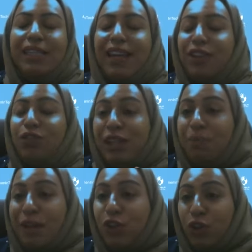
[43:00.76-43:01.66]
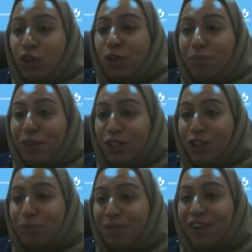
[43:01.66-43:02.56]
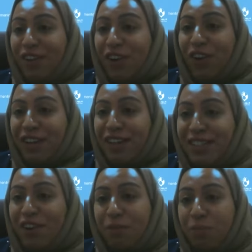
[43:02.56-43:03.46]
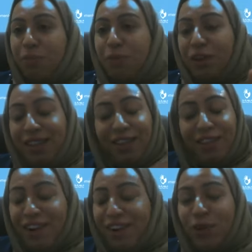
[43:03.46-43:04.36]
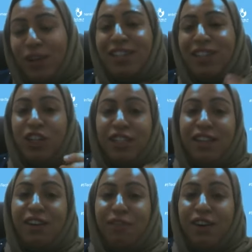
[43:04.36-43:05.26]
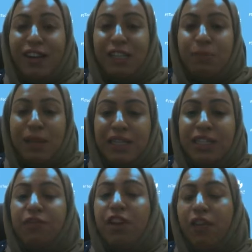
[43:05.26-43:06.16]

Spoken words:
actually depends on your budget, to be very honest. There are organizations that are very expensive. There